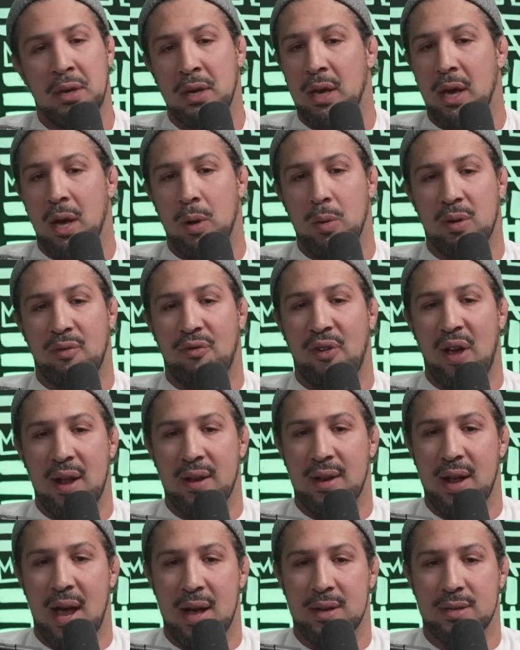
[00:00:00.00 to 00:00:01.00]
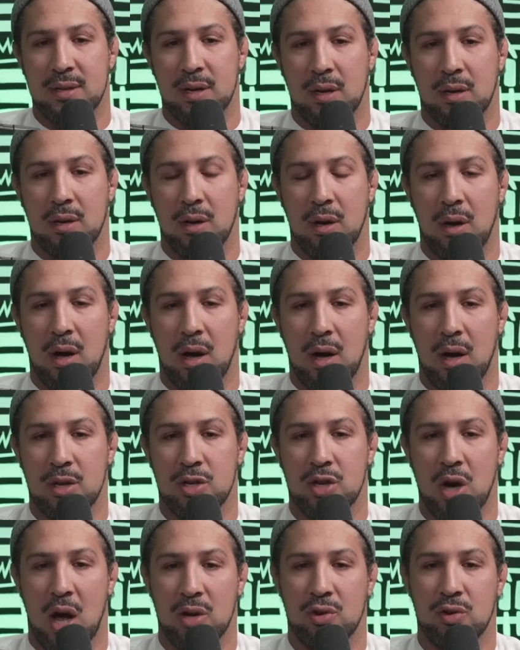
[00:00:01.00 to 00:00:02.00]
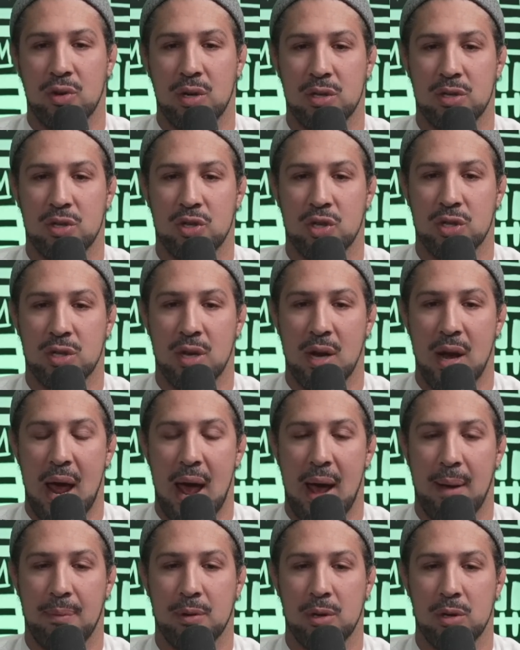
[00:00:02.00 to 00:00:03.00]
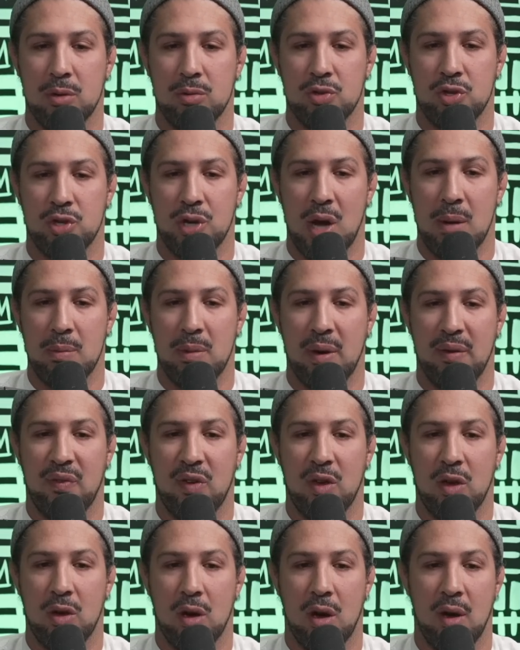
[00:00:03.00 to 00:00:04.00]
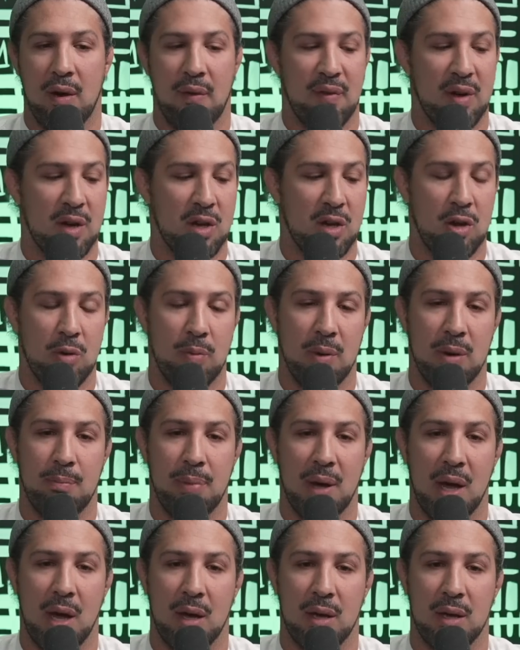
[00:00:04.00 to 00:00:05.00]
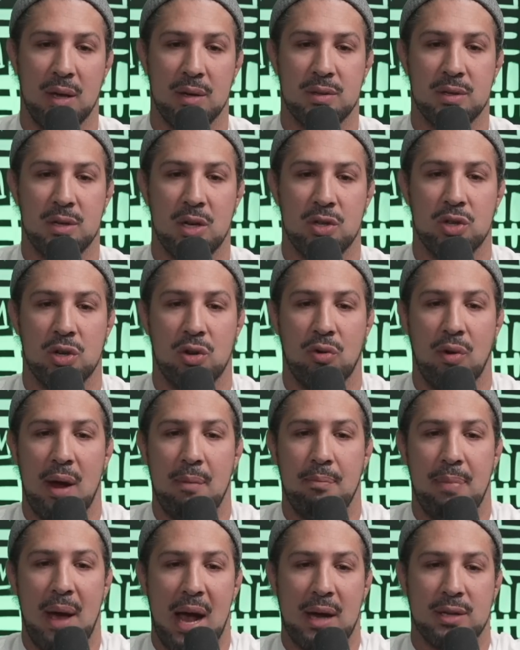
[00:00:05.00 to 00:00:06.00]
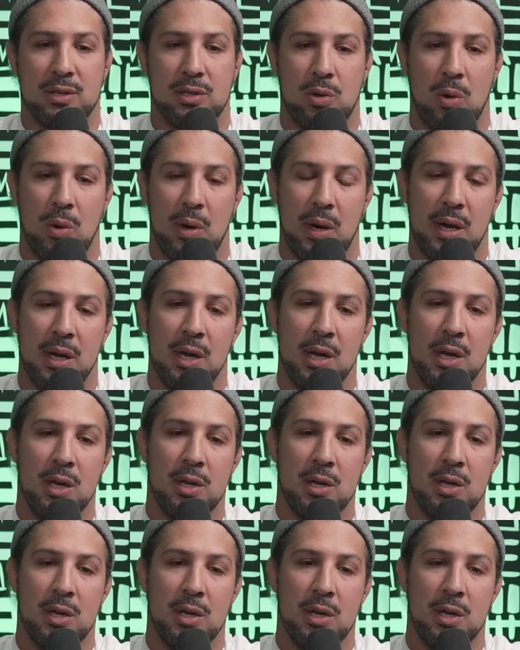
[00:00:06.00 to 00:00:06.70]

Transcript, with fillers: It was fantastic. Uh, Chatri is just an absolute gem of of a human being. and such a great backstory.